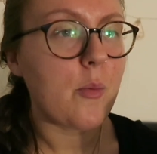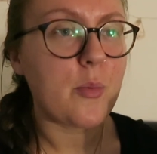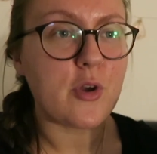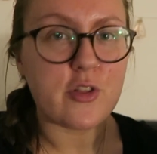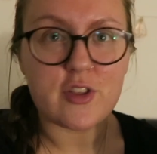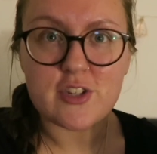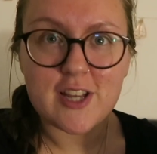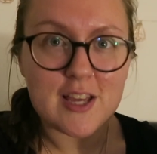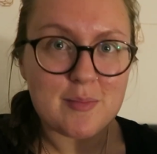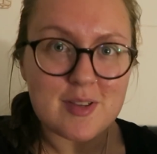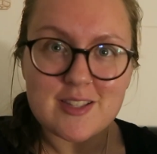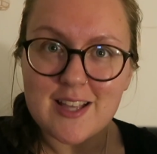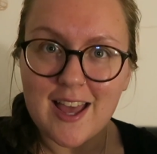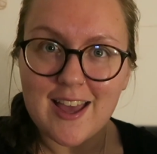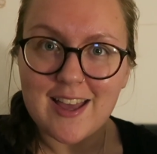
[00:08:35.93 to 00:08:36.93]
put the time
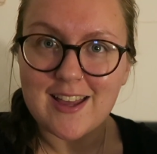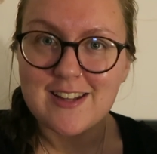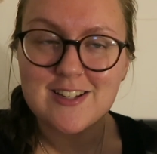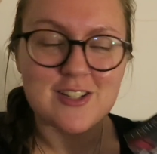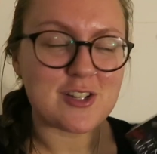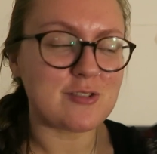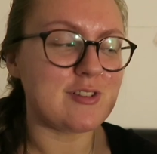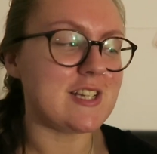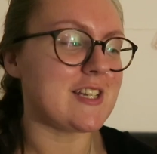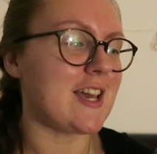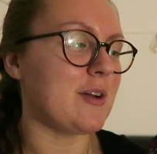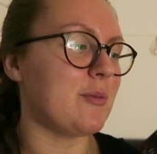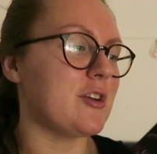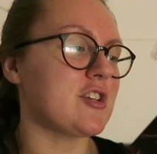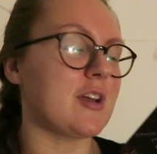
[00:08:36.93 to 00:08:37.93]
aside to read
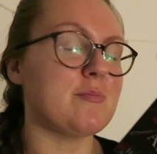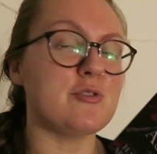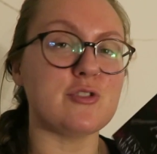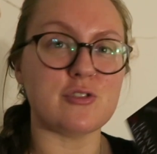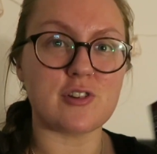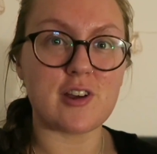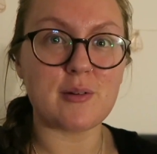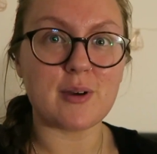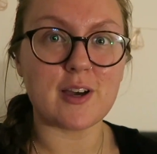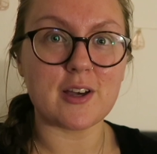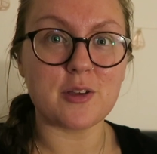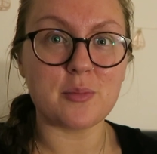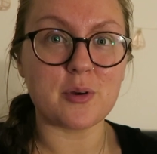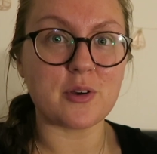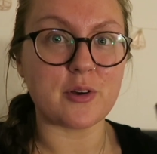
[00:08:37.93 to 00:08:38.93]
it, which I'm sure I
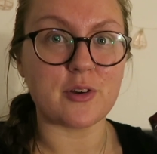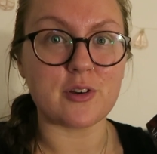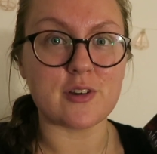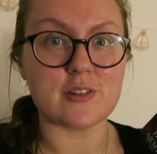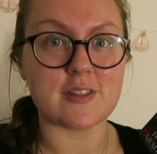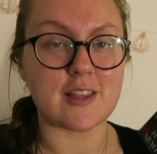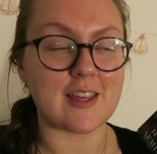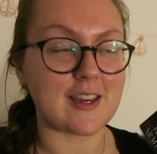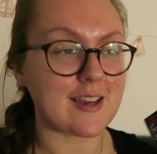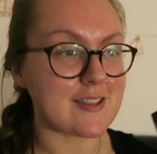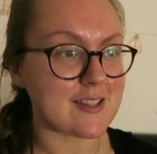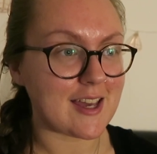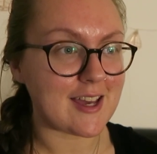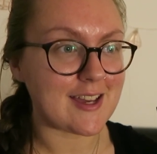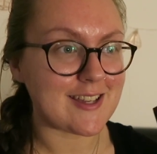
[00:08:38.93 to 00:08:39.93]
will, because like I
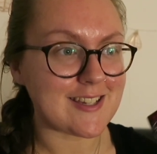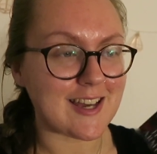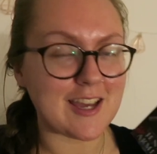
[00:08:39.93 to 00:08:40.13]
said,